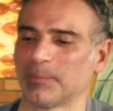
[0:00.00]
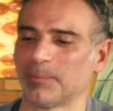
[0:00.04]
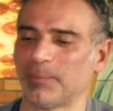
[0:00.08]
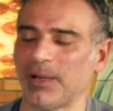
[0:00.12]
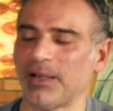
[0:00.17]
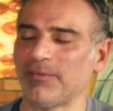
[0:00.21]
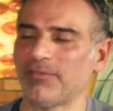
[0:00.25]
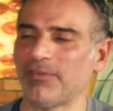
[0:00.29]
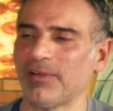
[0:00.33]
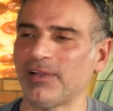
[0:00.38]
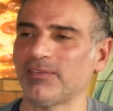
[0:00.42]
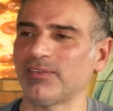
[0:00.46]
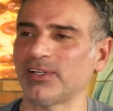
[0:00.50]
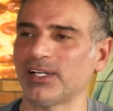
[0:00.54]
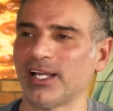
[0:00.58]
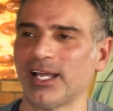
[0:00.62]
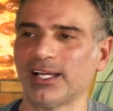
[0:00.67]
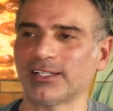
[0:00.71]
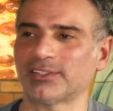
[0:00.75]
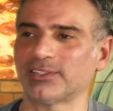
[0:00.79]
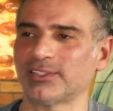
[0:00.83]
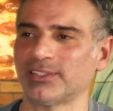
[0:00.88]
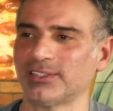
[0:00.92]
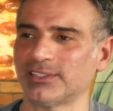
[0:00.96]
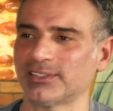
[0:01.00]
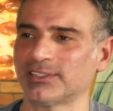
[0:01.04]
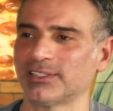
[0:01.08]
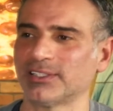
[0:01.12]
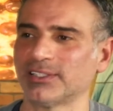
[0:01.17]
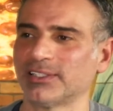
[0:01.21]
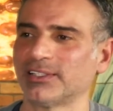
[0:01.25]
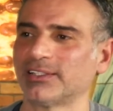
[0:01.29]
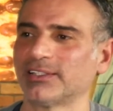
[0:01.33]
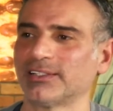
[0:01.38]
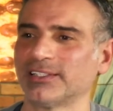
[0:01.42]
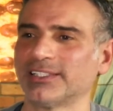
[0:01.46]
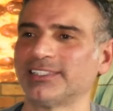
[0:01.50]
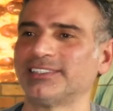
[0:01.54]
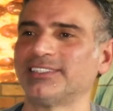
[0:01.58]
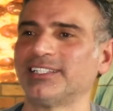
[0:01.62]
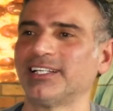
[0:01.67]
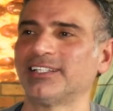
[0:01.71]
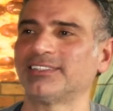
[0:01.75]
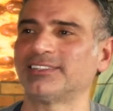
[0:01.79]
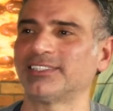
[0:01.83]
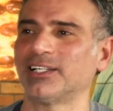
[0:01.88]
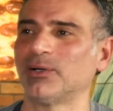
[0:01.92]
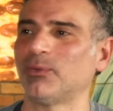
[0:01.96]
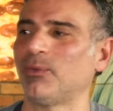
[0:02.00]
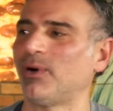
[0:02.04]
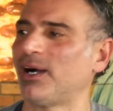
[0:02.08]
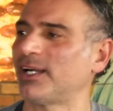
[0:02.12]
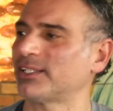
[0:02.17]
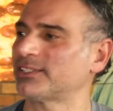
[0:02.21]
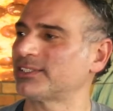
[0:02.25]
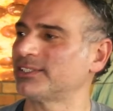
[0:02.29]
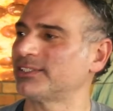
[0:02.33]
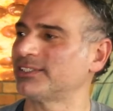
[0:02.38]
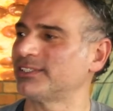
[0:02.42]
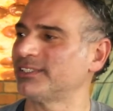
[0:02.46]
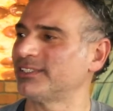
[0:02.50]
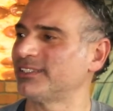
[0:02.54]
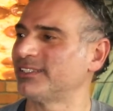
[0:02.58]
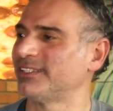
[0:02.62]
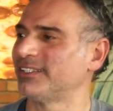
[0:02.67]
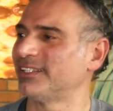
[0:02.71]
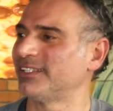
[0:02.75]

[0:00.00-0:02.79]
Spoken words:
my favorite actor is literally Denzel Washington.